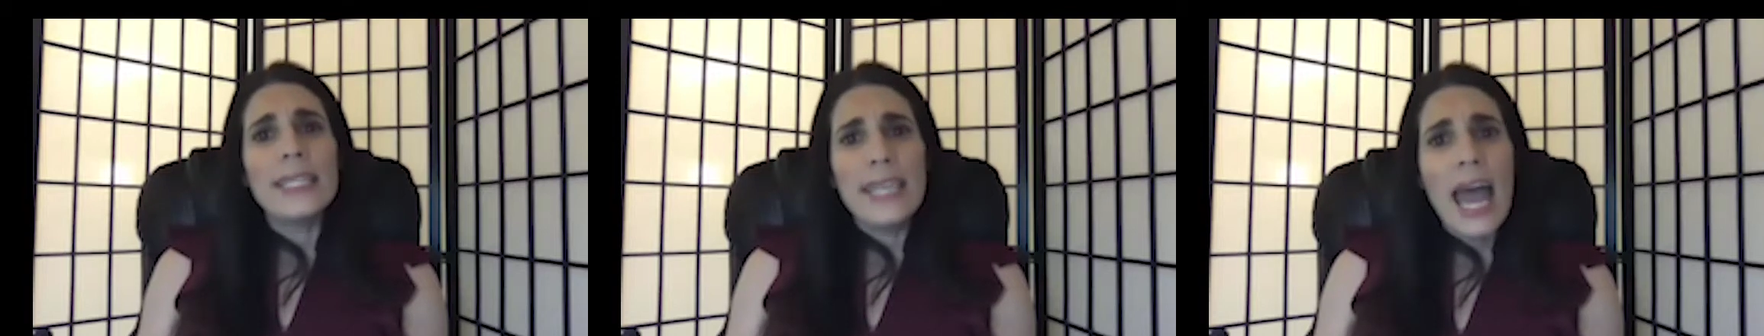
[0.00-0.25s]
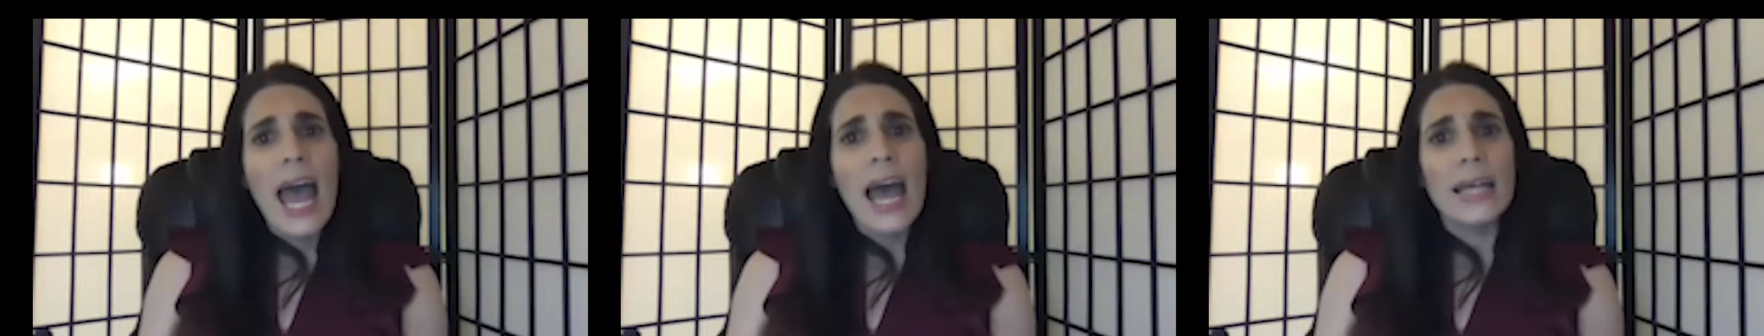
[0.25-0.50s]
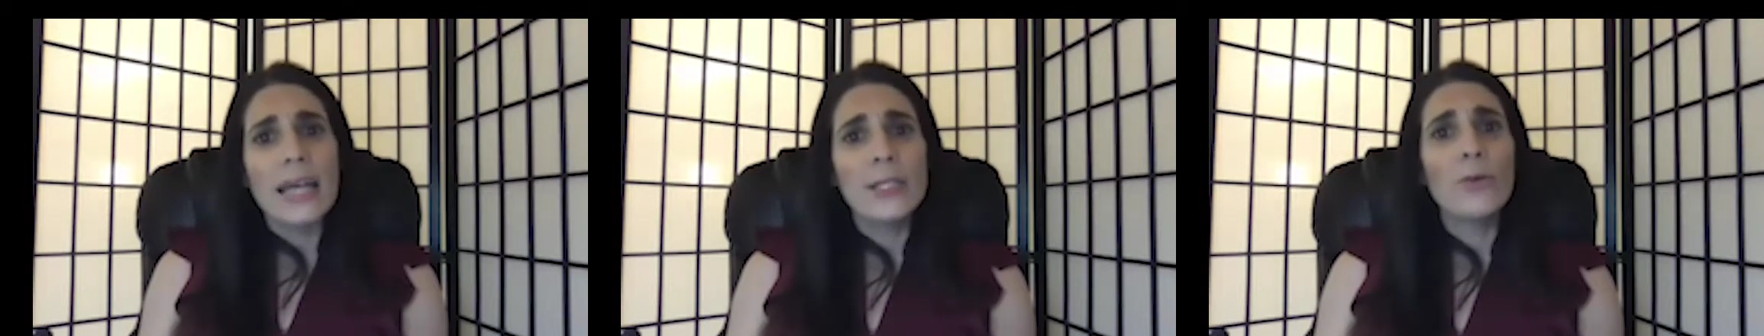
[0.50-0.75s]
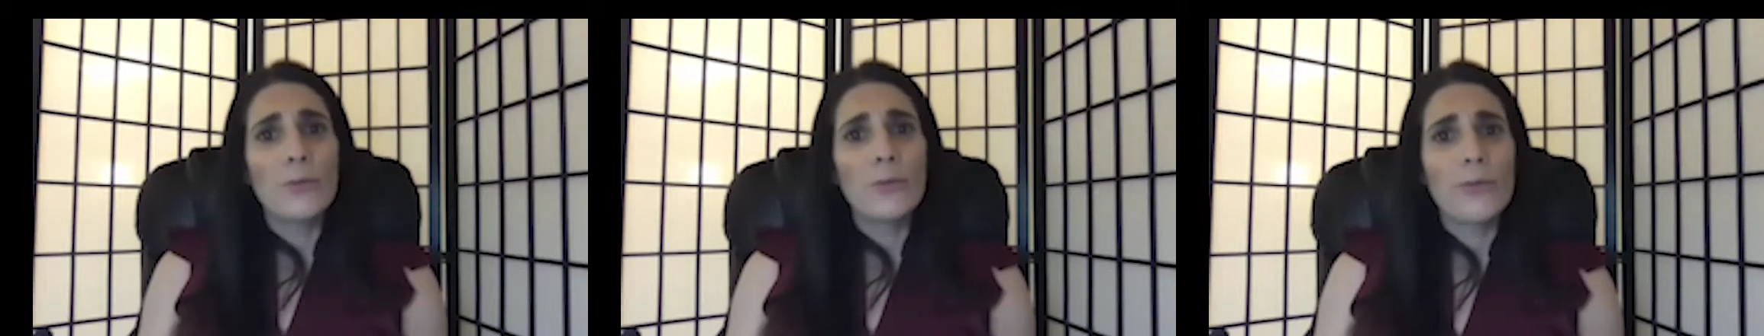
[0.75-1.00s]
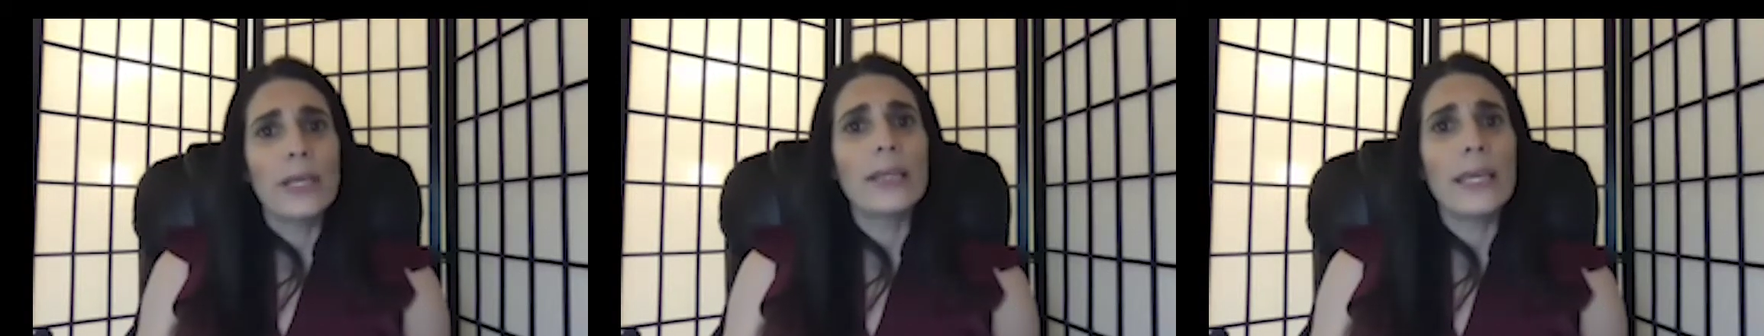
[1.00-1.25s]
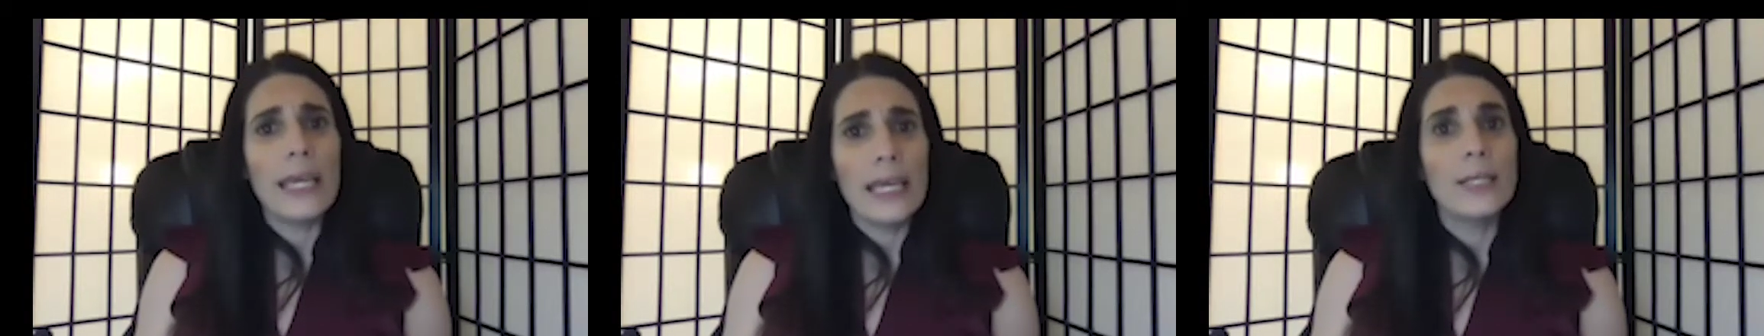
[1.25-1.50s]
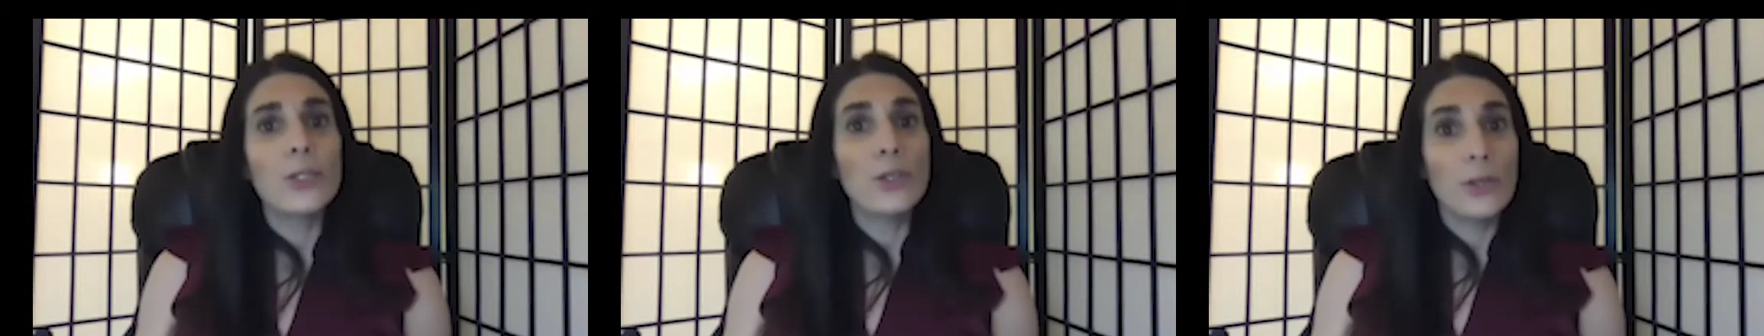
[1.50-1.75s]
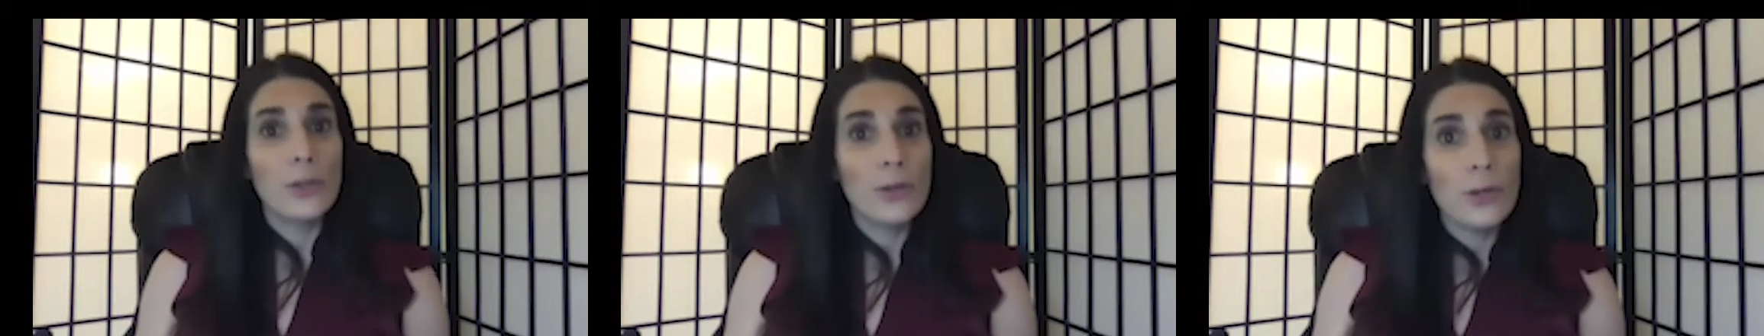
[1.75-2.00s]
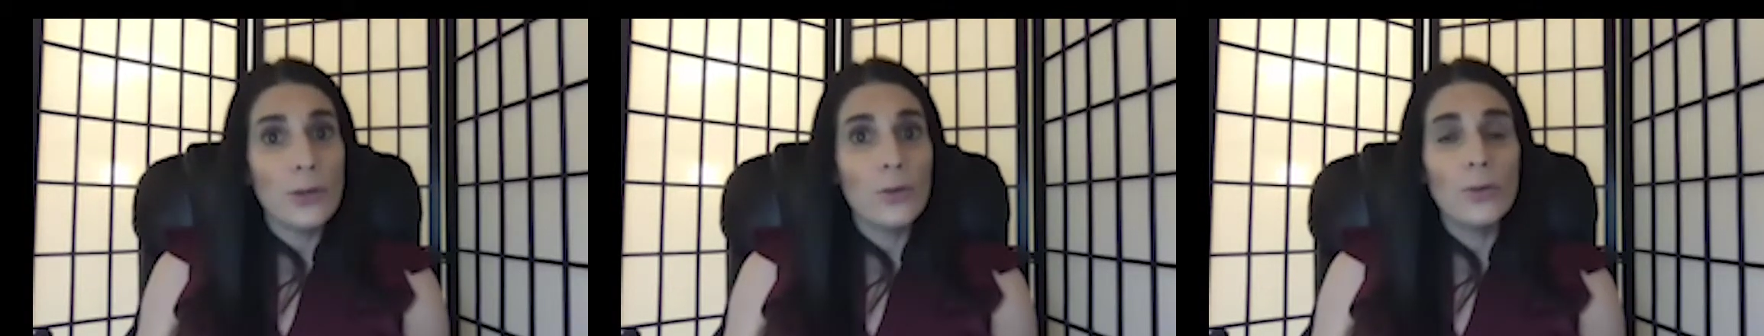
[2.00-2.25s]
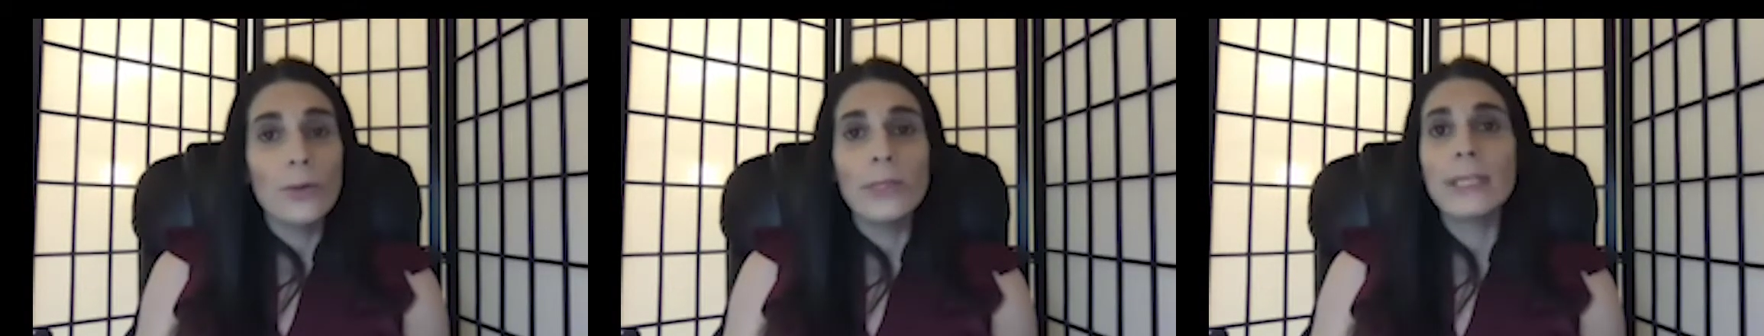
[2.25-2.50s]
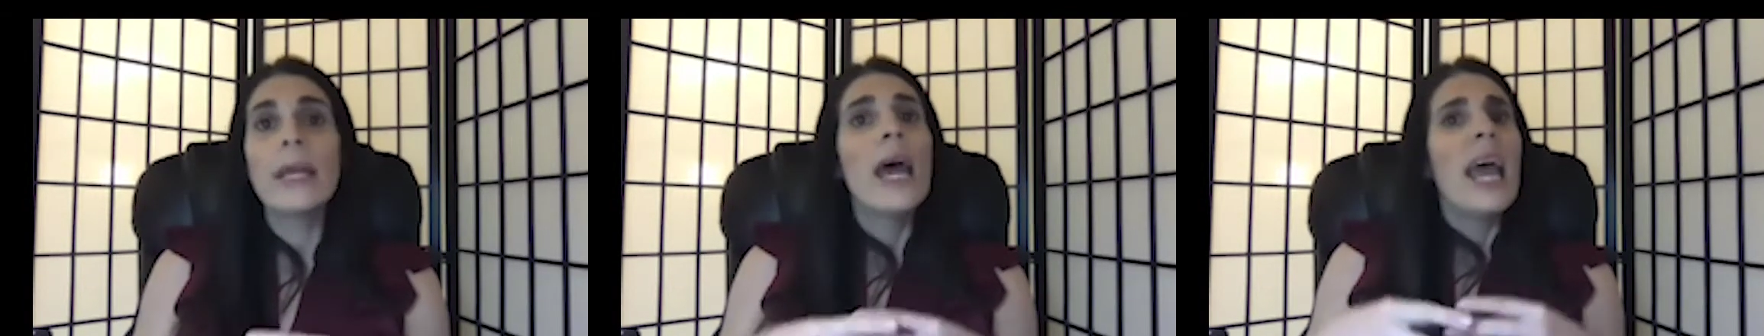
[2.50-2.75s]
test really is to use